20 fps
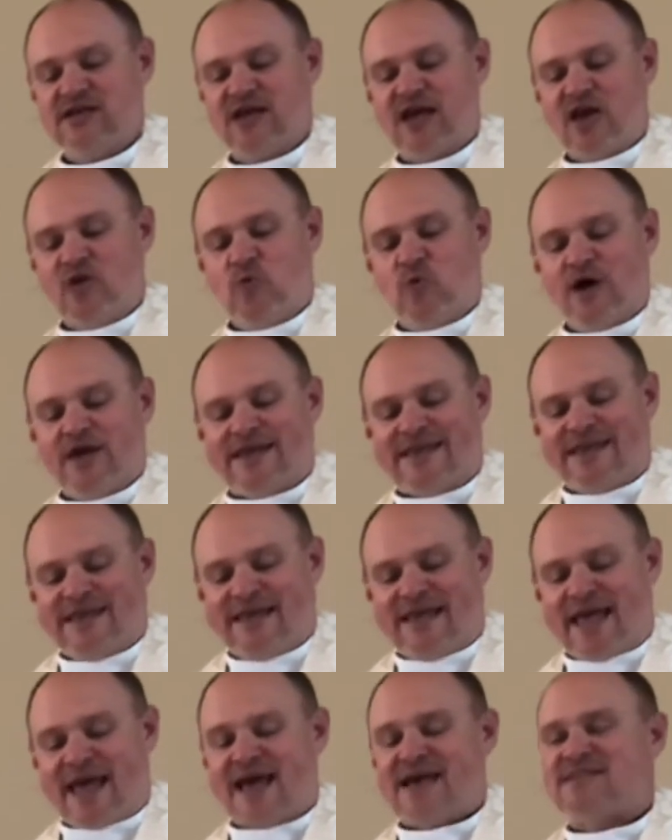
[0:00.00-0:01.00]
and what
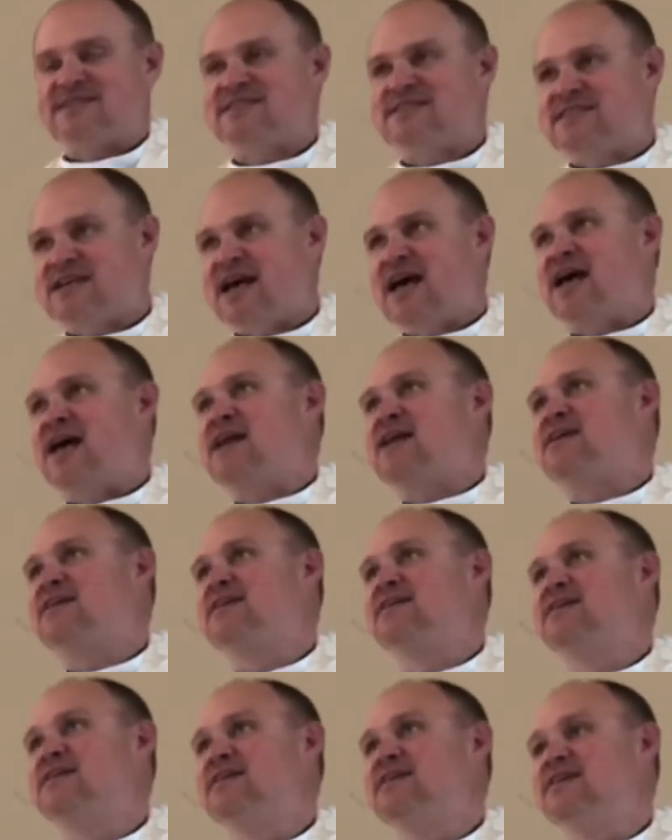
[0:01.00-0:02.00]
he has said
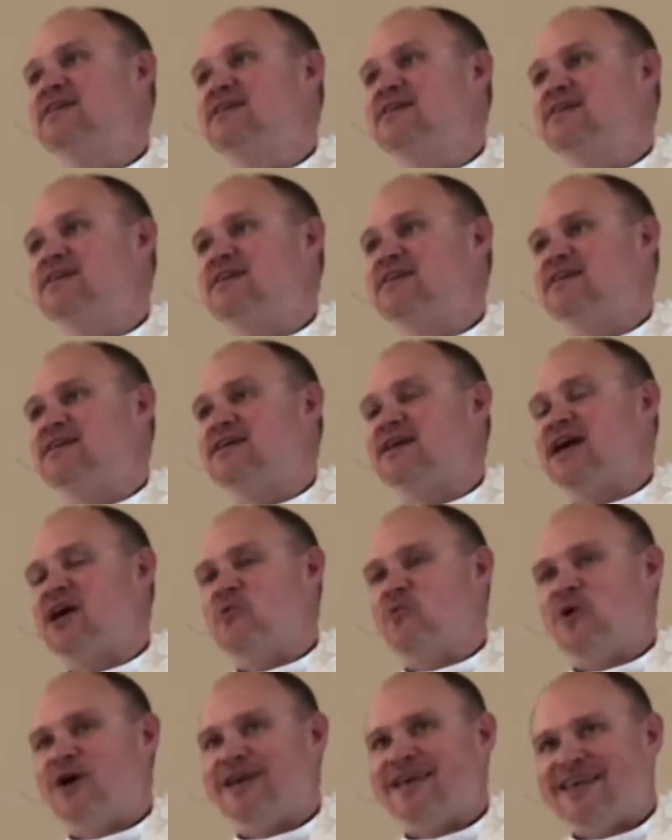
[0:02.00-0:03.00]

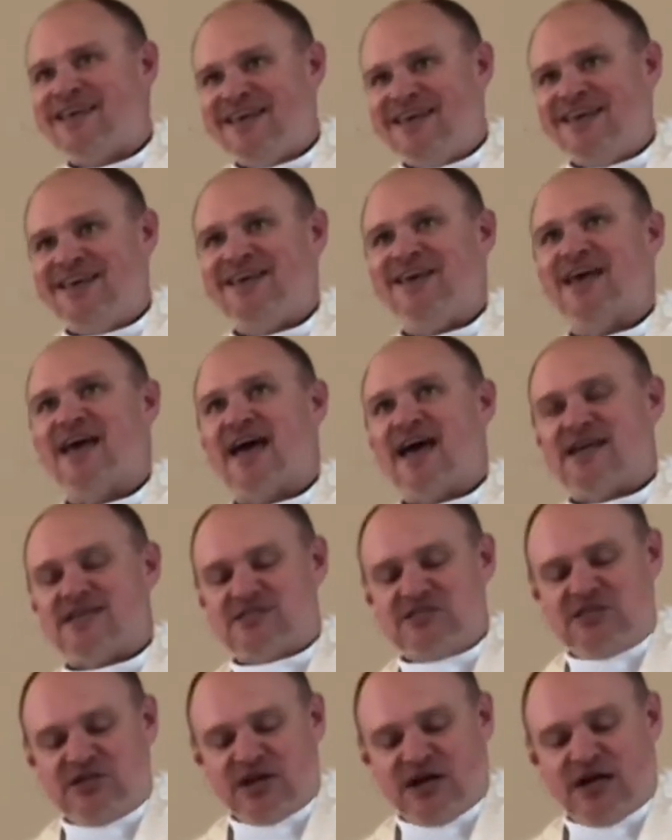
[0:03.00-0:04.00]
and what he has
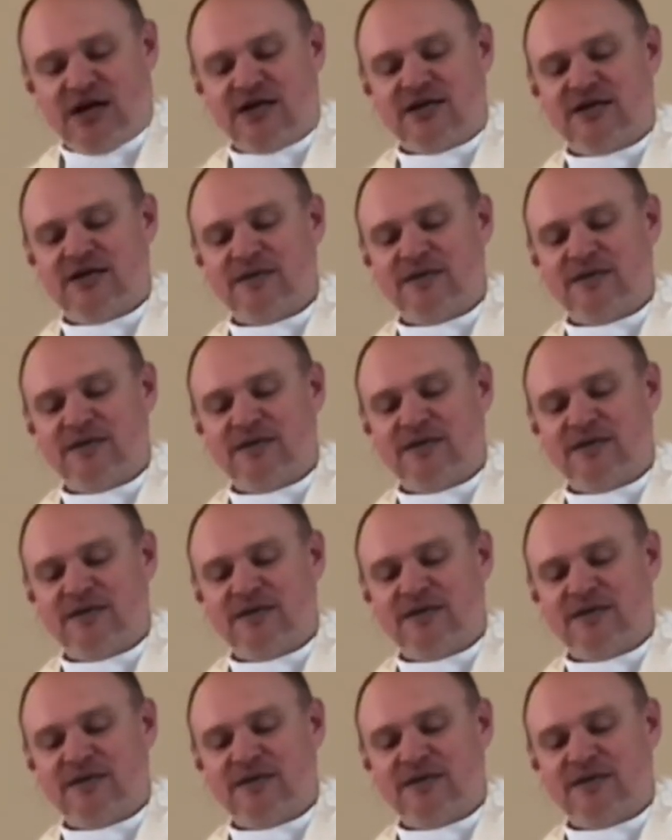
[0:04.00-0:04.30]
done.